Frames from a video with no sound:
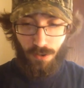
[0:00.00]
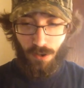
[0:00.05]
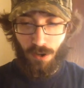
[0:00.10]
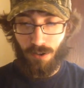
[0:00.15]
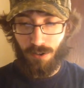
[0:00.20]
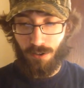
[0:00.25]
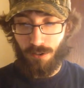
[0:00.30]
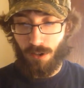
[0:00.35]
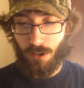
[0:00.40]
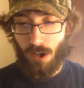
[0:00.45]

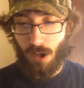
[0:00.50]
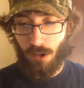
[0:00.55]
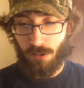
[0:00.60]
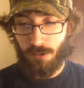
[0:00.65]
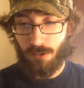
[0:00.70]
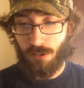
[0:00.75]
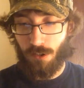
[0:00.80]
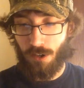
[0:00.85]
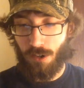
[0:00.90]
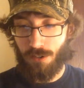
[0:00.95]
I'll
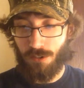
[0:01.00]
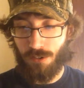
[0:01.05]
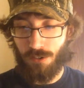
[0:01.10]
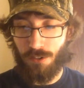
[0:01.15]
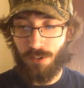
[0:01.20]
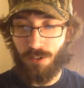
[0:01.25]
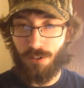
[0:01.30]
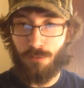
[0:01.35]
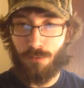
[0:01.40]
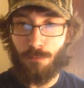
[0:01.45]
schedule
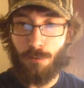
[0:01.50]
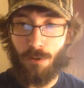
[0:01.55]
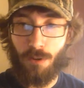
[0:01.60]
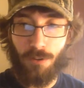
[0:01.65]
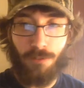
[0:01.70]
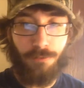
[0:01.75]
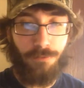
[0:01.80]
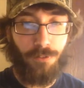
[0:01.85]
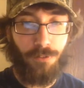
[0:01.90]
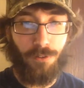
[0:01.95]
this
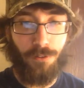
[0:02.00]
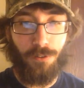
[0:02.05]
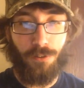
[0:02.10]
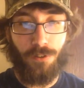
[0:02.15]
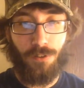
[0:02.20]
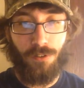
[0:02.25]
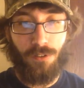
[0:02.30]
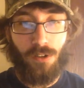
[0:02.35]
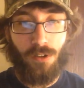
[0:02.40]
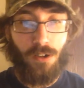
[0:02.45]
one
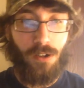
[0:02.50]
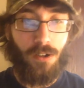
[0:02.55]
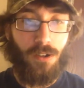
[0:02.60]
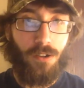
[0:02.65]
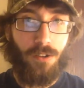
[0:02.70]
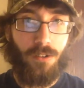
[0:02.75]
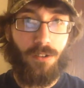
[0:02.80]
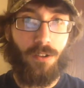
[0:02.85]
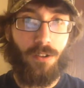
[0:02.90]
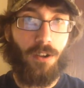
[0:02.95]
for
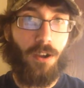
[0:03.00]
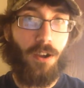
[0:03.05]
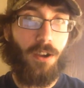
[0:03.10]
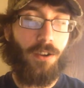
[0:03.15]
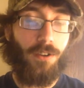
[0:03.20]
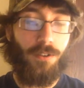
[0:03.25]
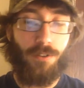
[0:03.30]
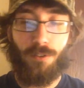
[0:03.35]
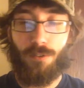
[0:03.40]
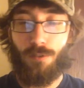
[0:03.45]

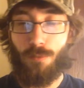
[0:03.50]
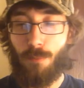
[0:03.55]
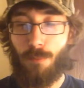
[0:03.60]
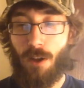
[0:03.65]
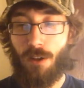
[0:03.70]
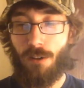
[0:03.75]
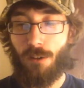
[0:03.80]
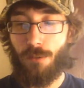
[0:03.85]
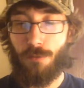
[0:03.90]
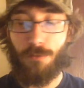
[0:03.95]
tonight, and it's
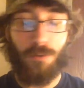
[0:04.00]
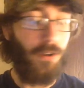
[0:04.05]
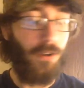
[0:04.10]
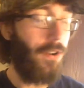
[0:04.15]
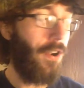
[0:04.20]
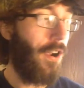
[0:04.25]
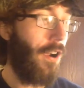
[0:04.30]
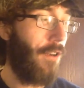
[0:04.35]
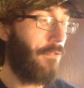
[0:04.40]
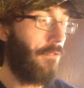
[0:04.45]
about 3
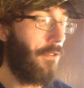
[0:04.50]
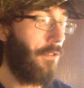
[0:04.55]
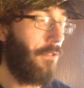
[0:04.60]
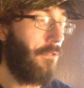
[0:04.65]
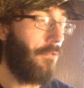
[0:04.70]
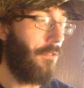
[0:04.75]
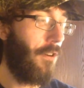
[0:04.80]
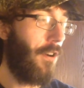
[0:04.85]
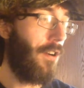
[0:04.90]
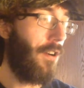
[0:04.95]
in the
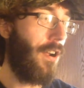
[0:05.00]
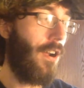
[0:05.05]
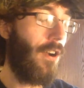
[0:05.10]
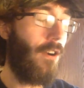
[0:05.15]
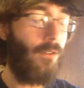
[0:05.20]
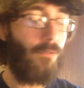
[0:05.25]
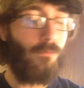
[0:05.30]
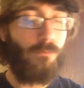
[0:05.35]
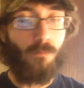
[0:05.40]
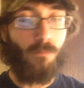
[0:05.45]
afternoon right
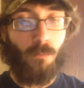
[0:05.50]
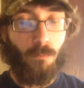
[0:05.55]
now.